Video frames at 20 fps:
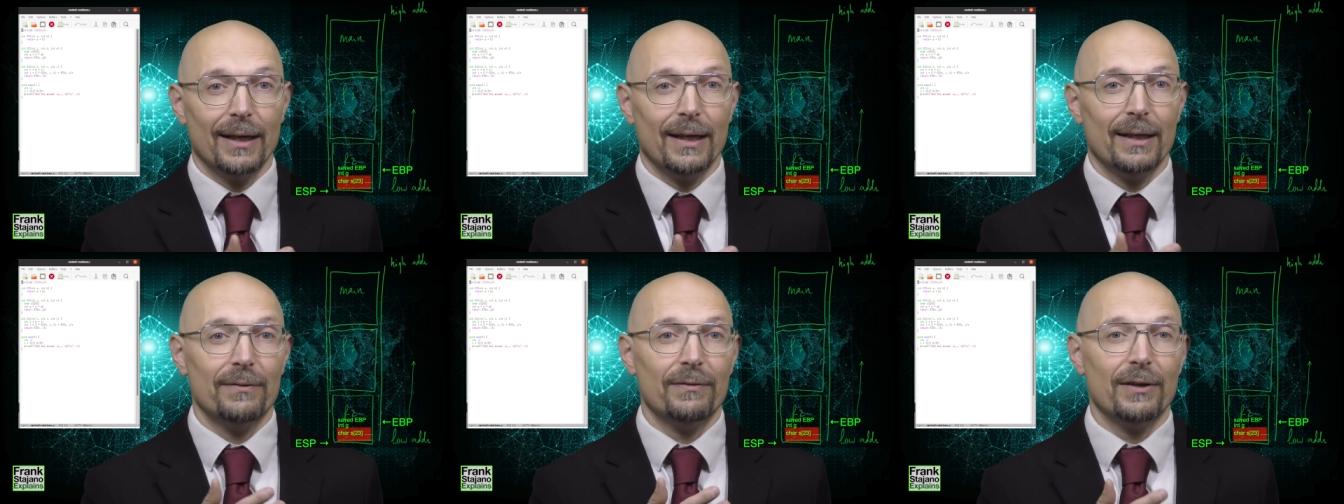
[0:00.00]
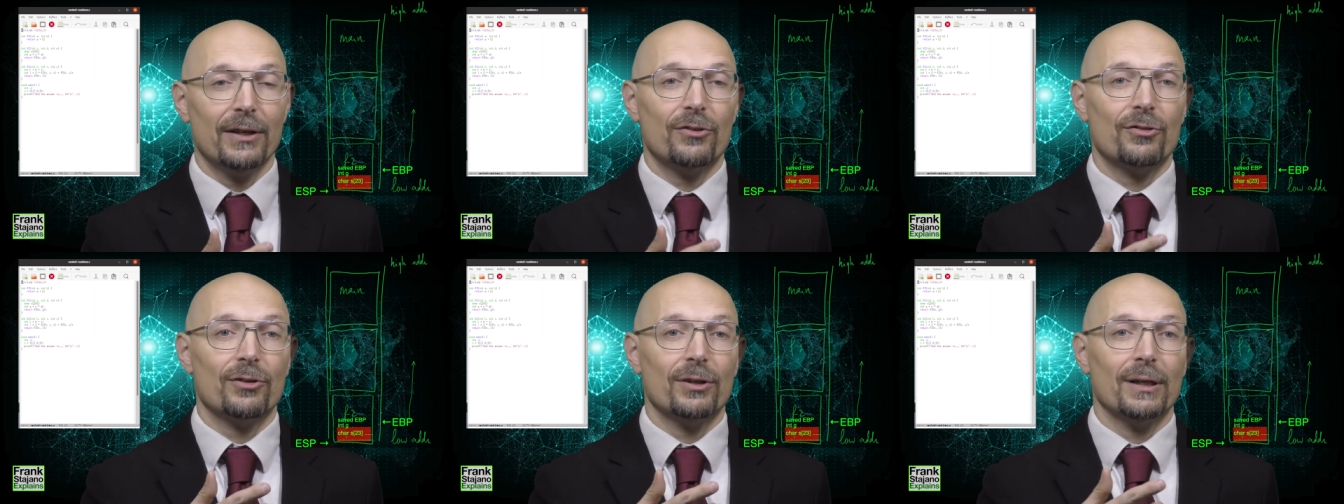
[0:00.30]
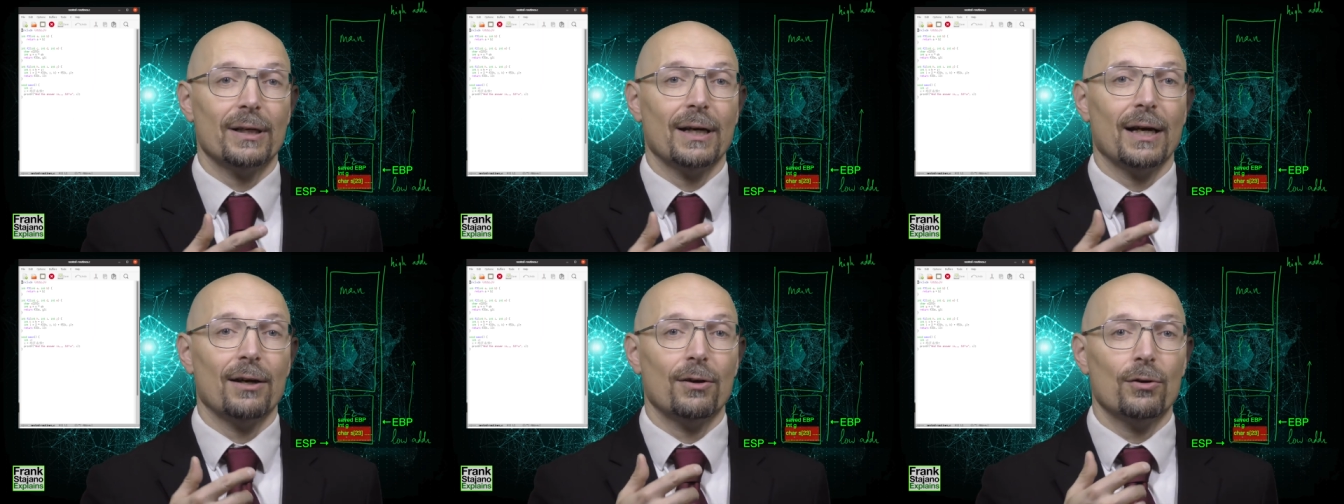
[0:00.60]
and
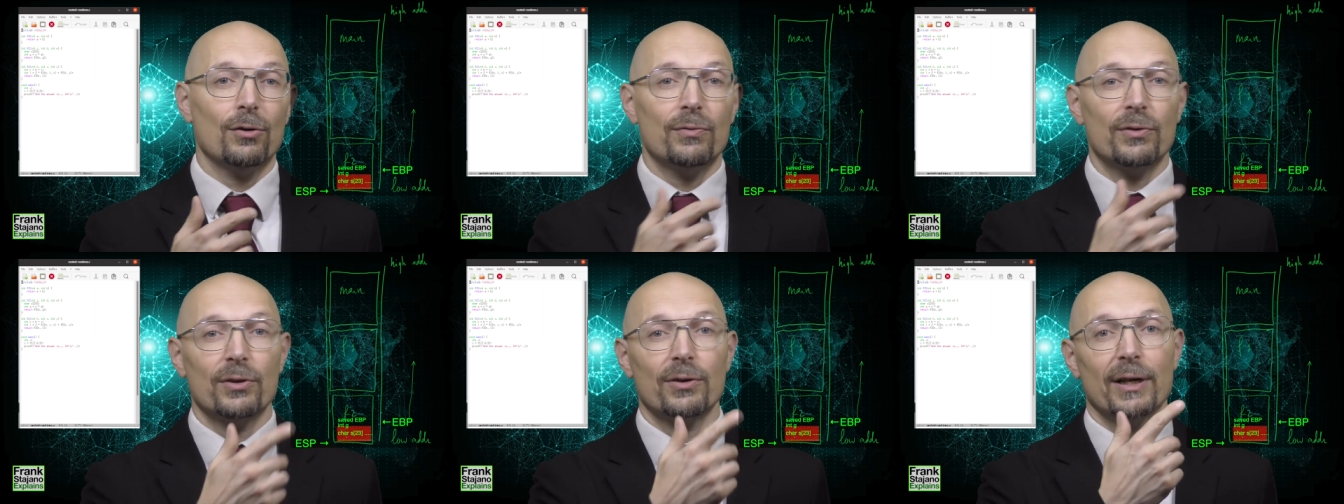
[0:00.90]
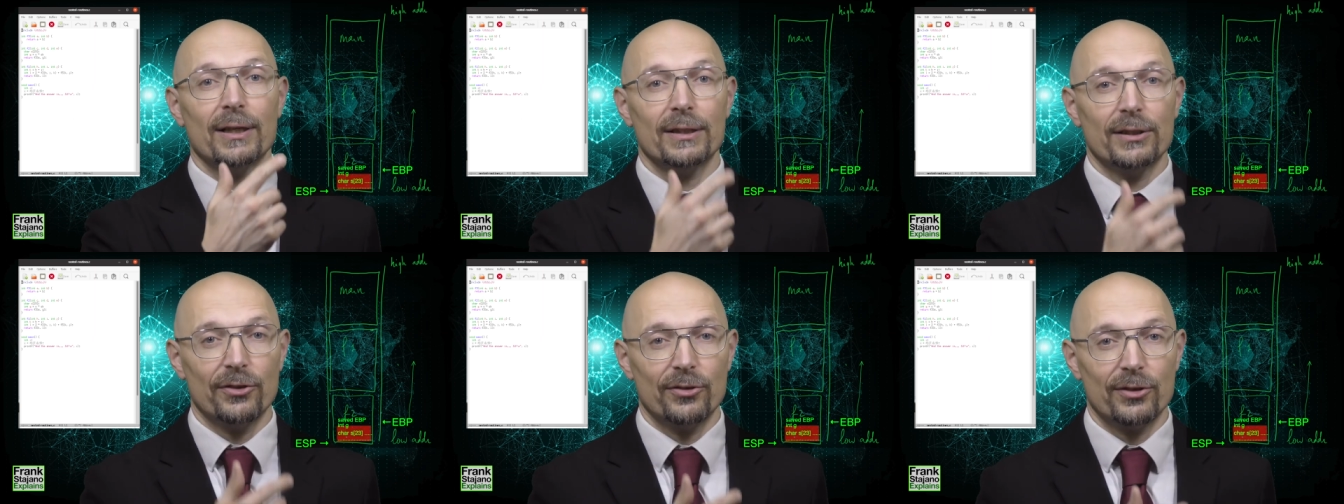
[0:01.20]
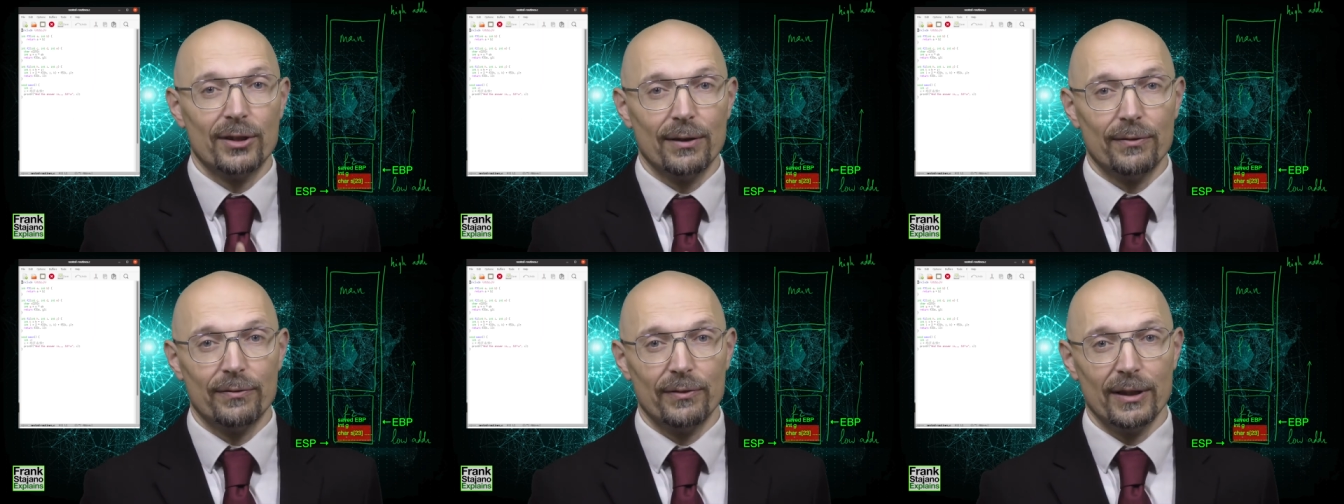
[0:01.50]
eventually I'll overwrite the
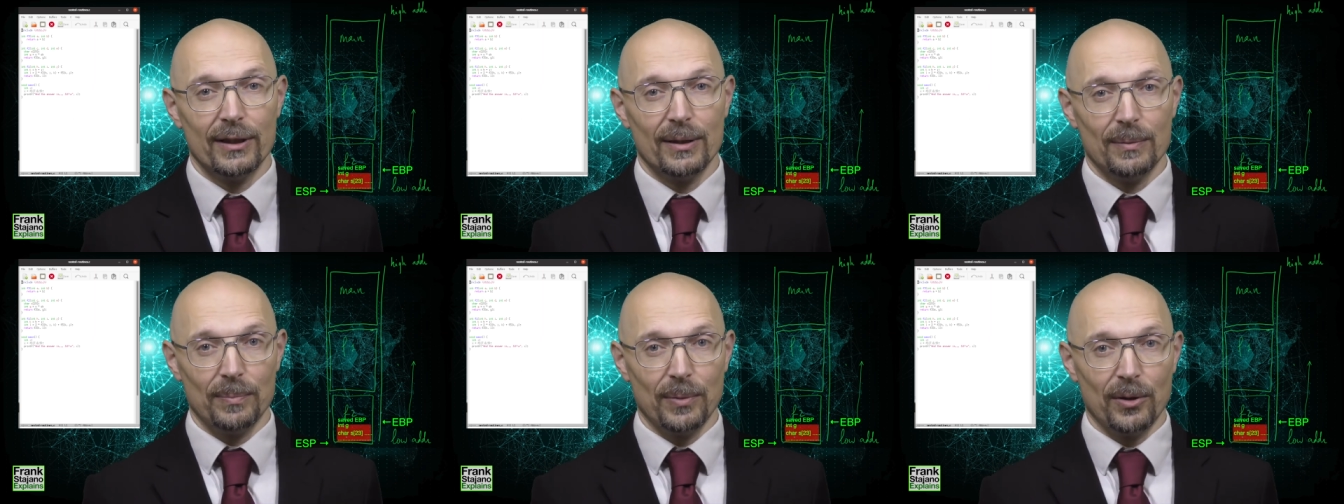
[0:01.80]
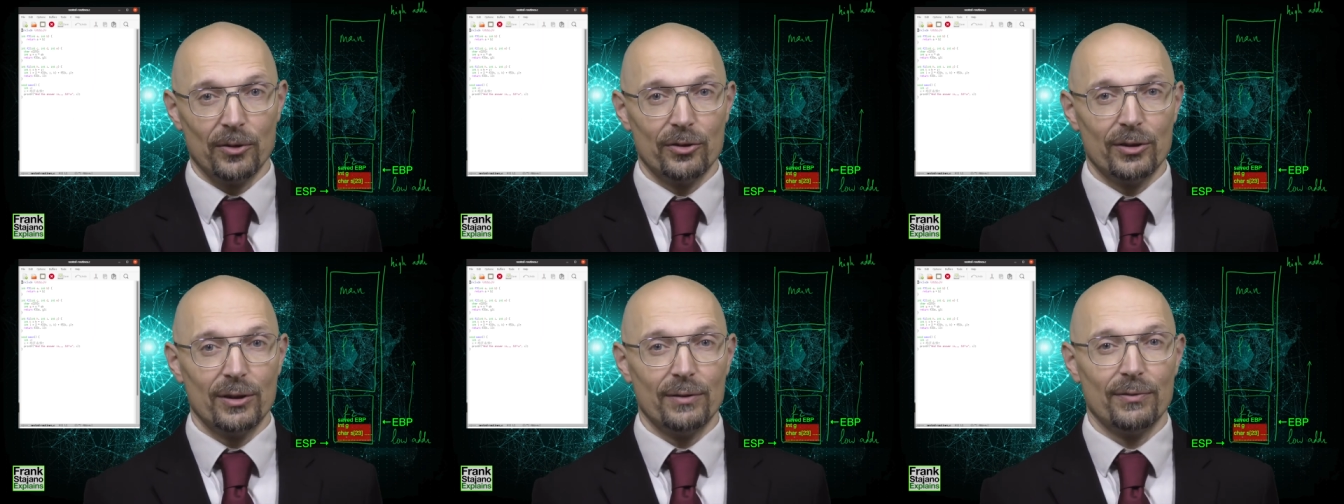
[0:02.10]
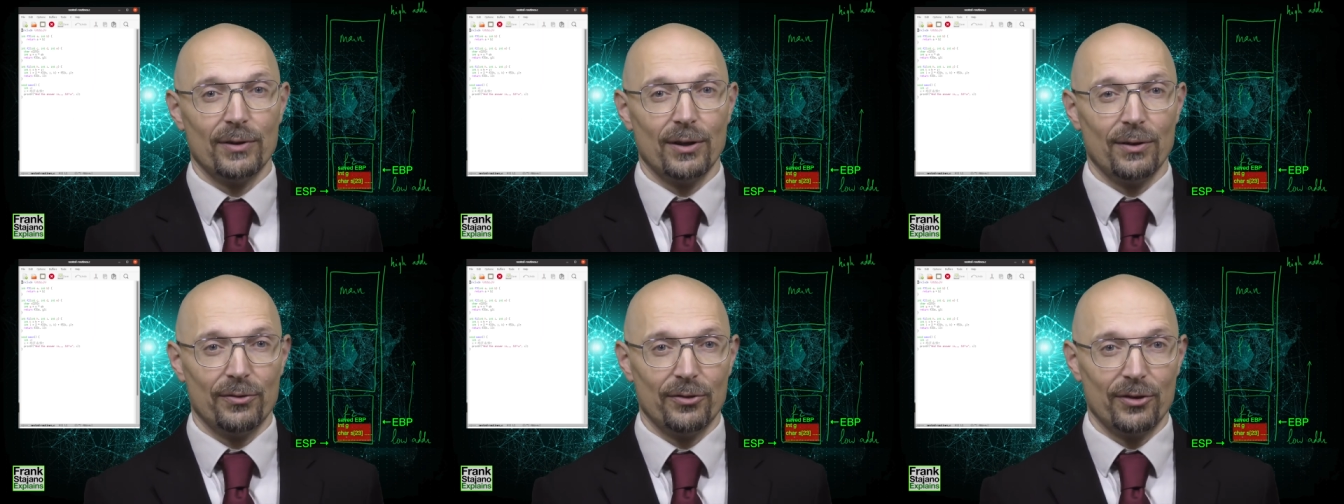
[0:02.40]
stuff at
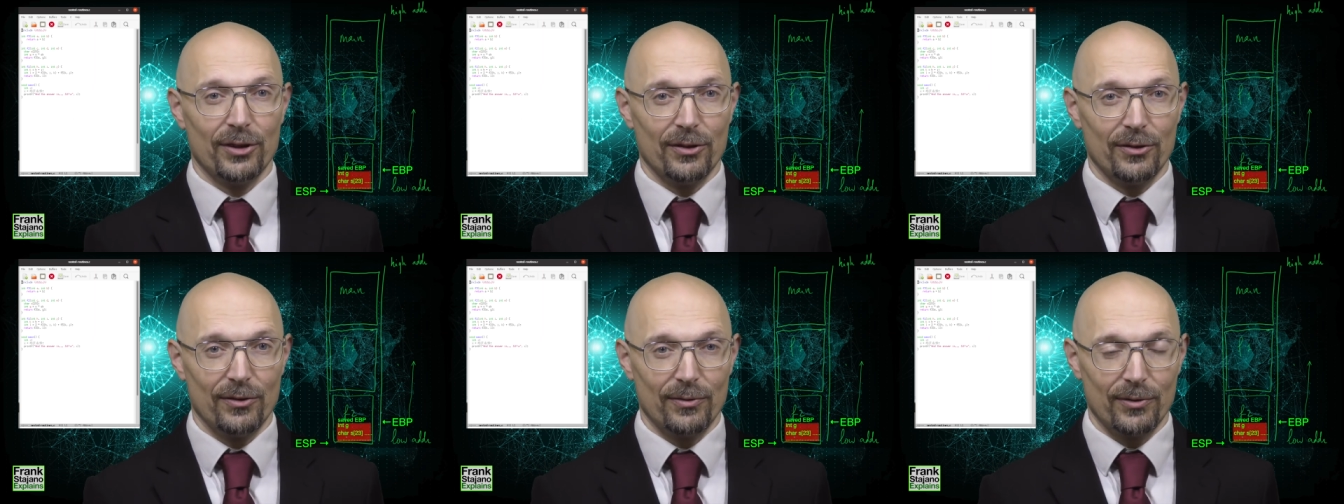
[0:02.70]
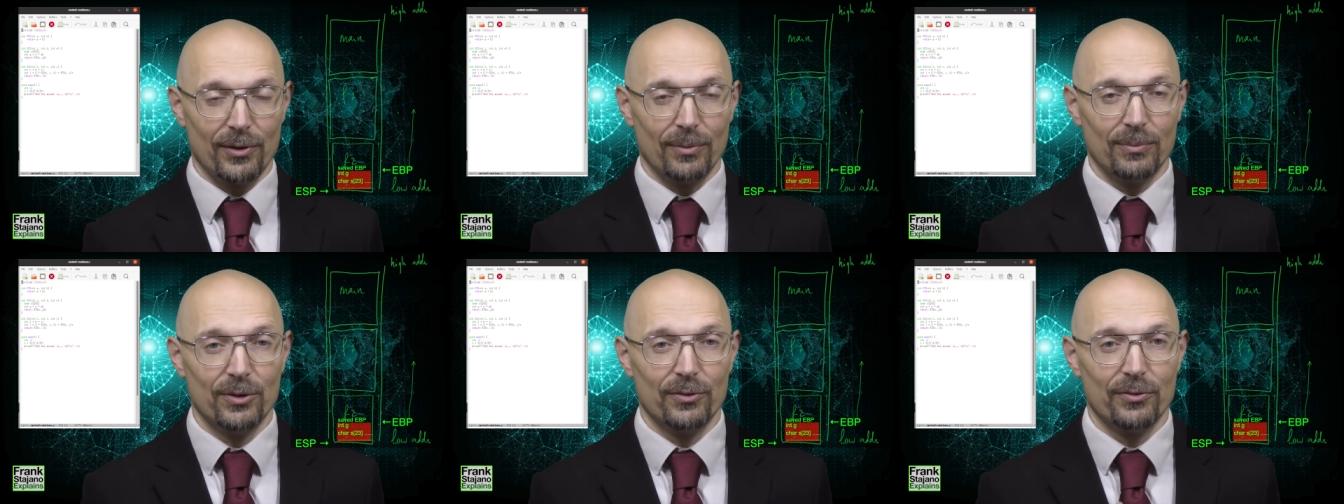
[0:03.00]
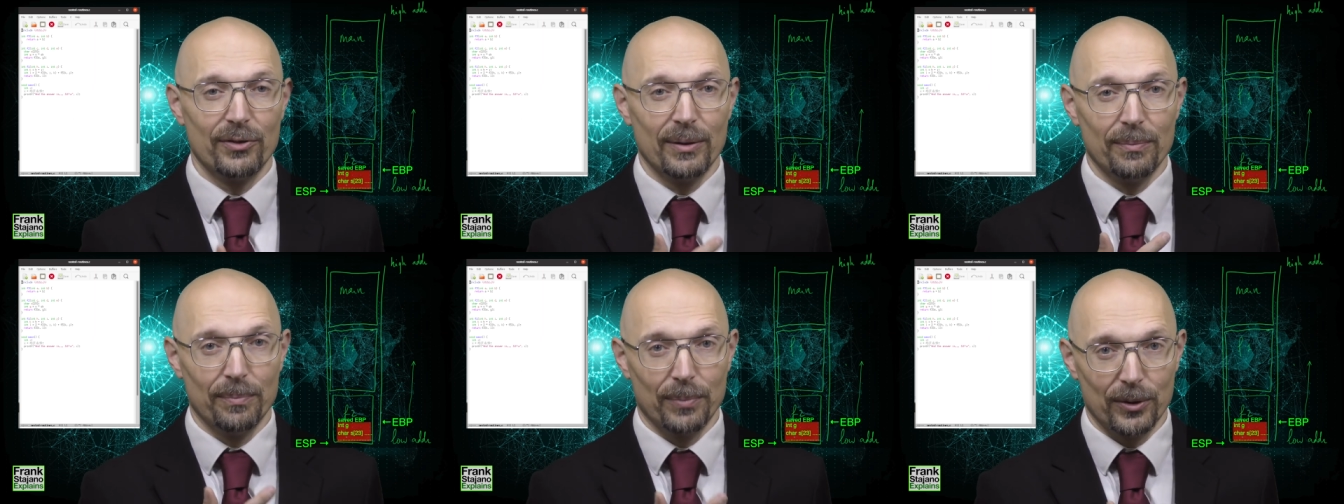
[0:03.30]
positive offsets from the
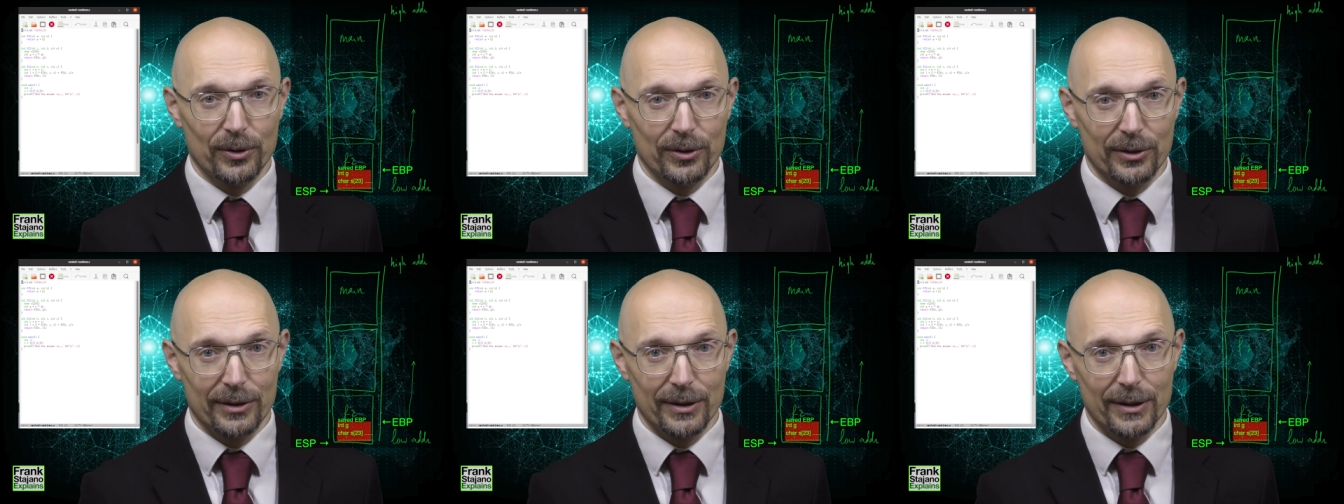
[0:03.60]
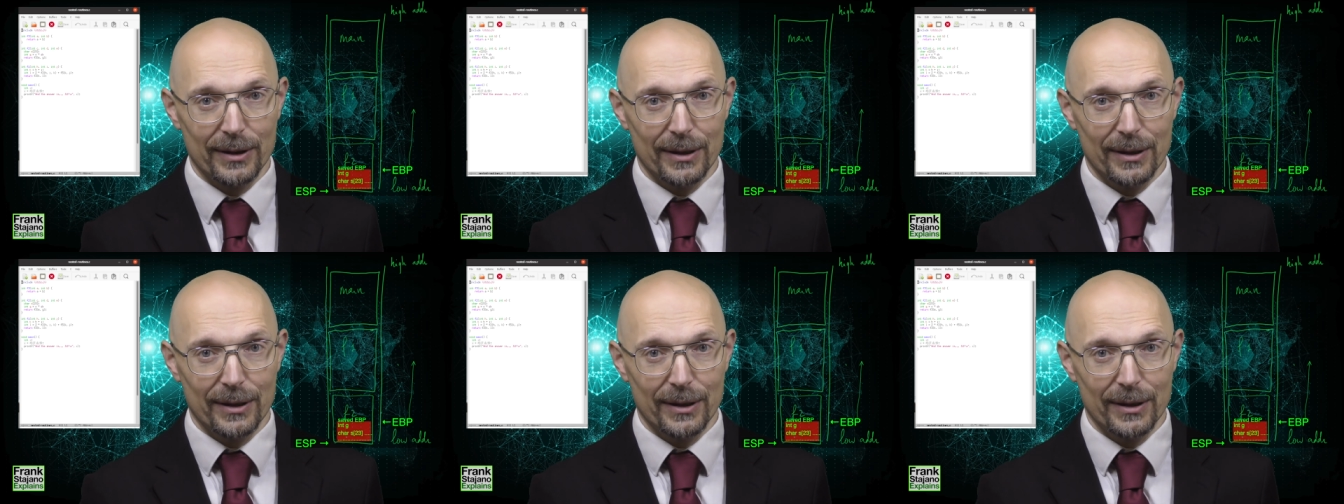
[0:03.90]
frame pointer,